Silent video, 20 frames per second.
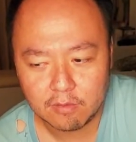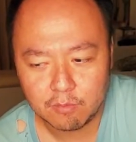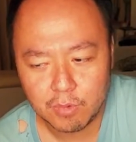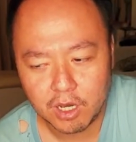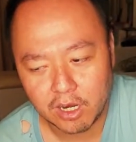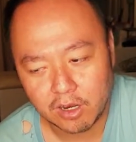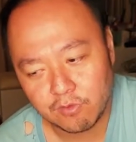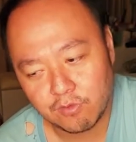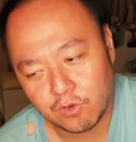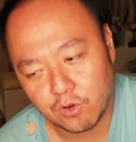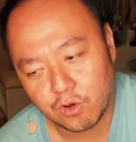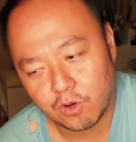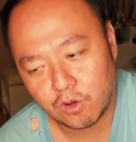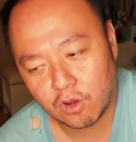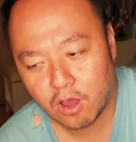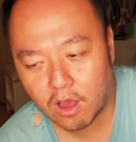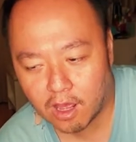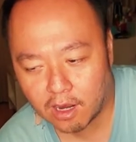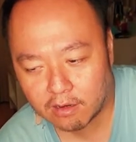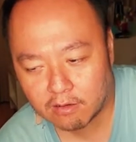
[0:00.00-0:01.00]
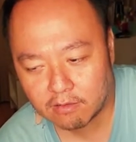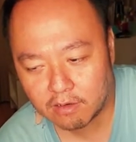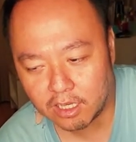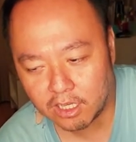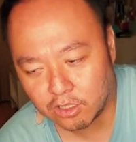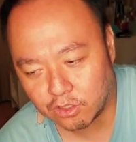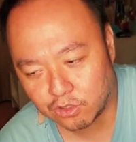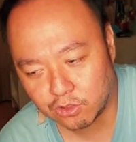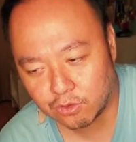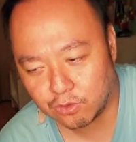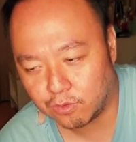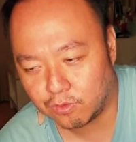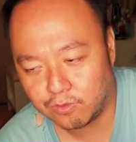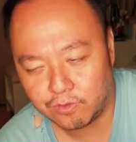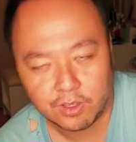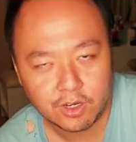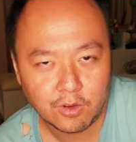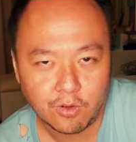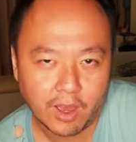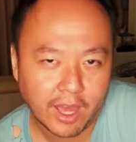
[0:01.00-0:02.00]
but if you're not into
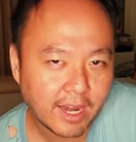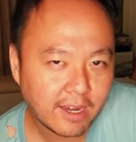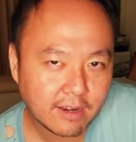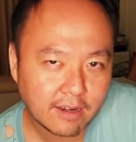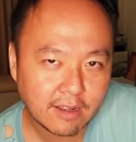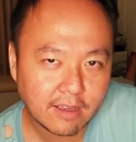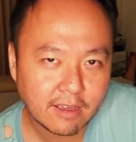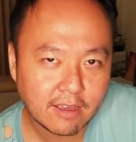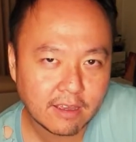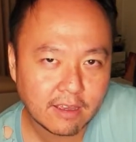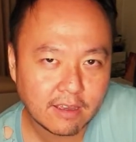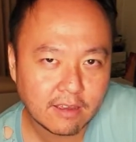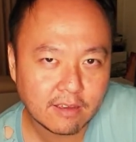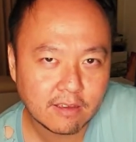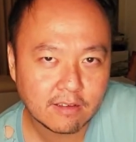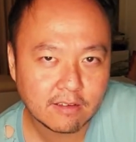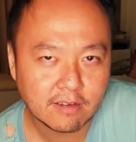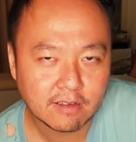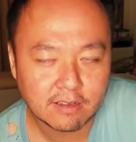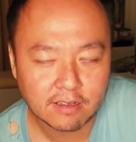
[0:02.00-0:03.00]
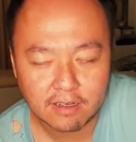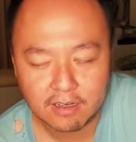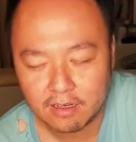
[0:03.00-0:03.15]
video editing,